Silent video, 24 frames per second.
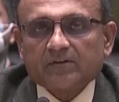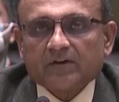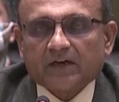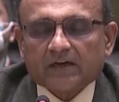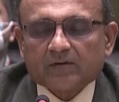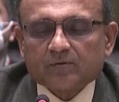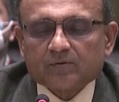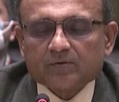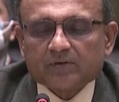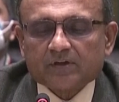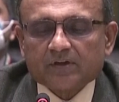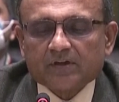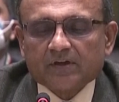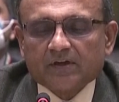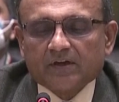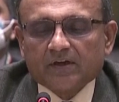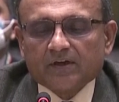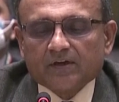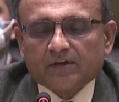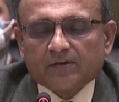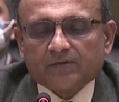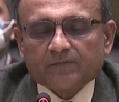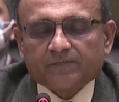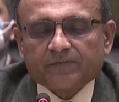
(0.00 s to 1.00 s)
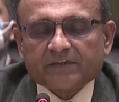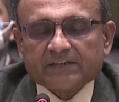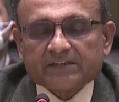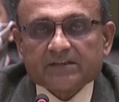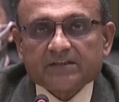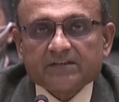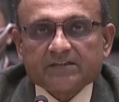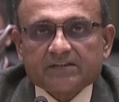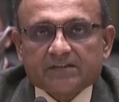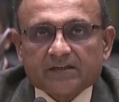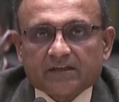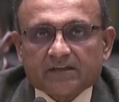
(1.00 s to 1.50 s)
ground to
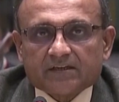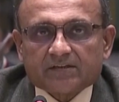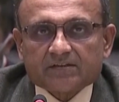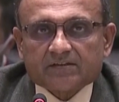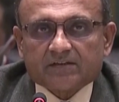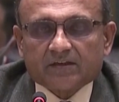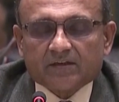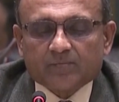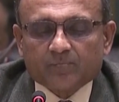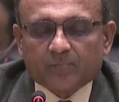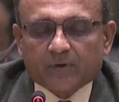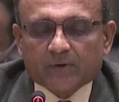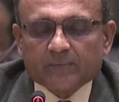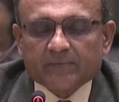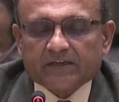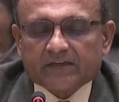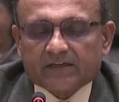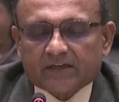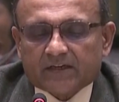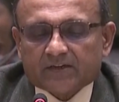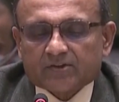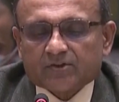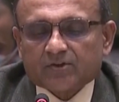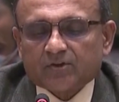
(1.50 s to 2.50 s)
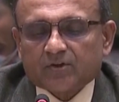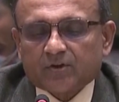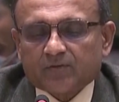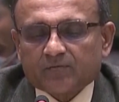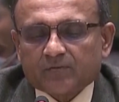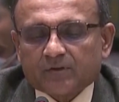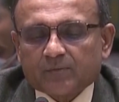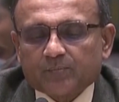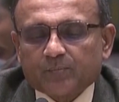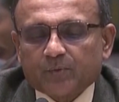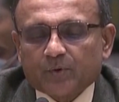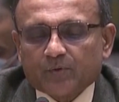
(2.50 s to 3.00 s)
facilitate the implementation
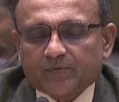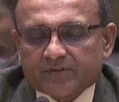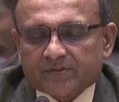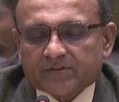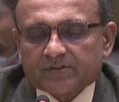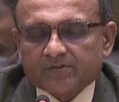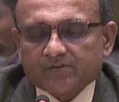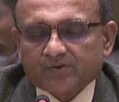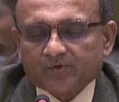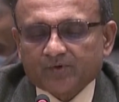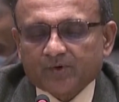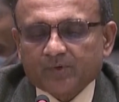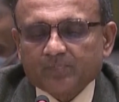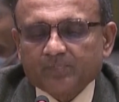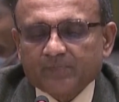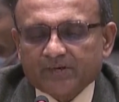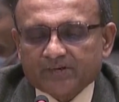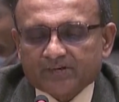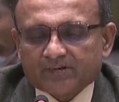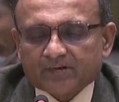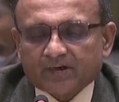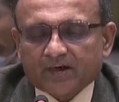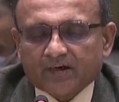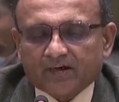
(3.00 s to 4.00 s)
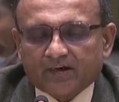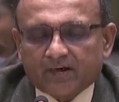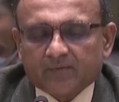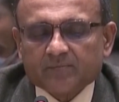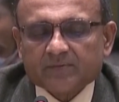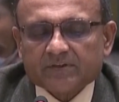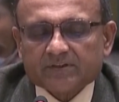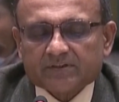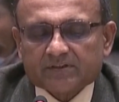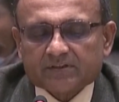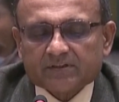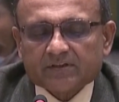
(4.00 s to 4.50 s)
of the provisions of the Minsk
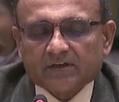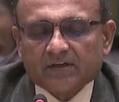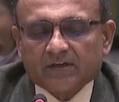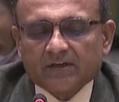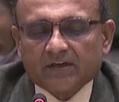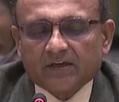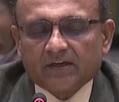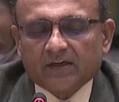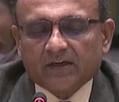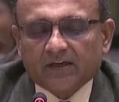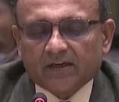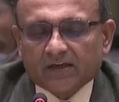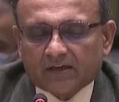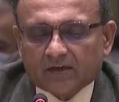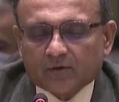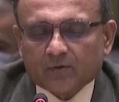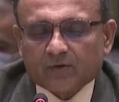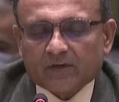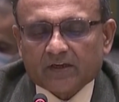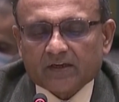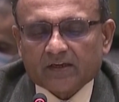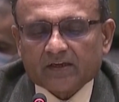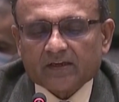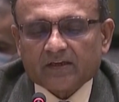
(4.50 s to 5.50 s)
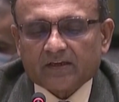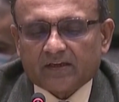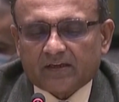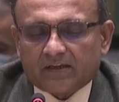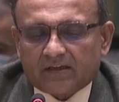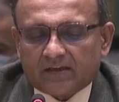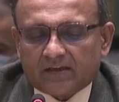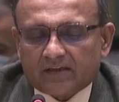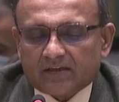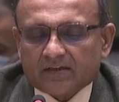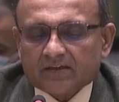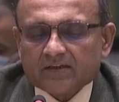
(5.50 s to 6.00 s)
agreements, including
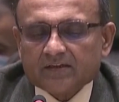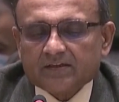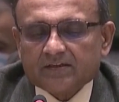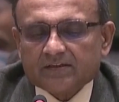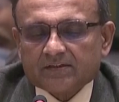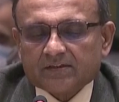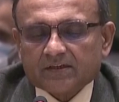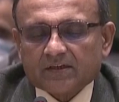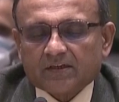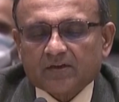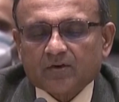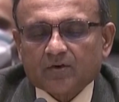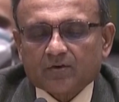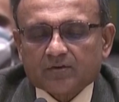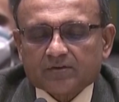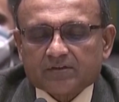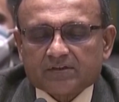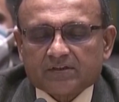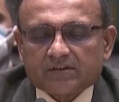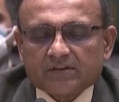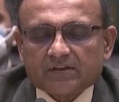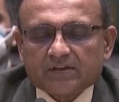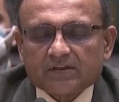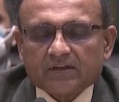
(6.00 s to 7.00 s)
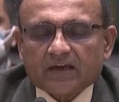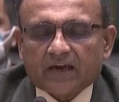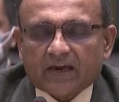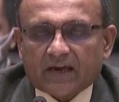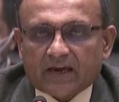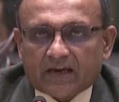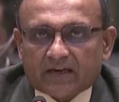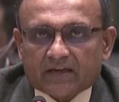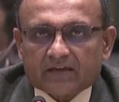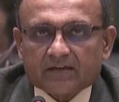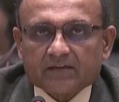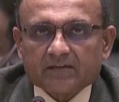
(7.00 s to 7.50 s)
key security
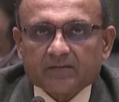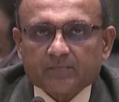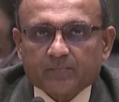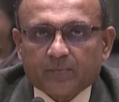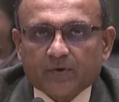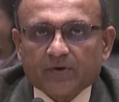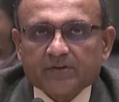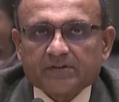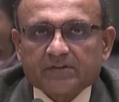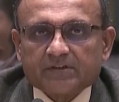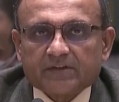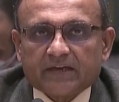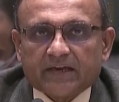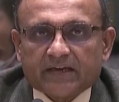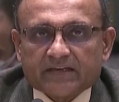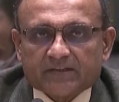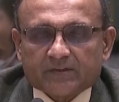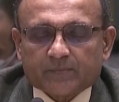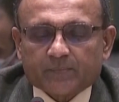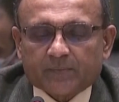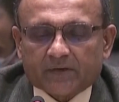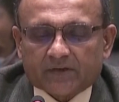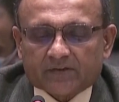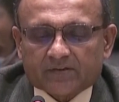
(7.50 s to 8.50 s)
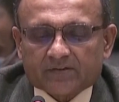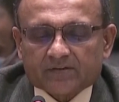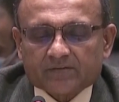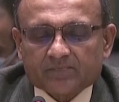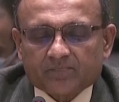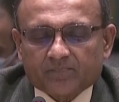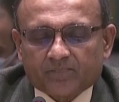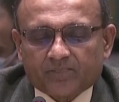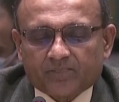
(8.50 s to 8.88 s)
and political aspects.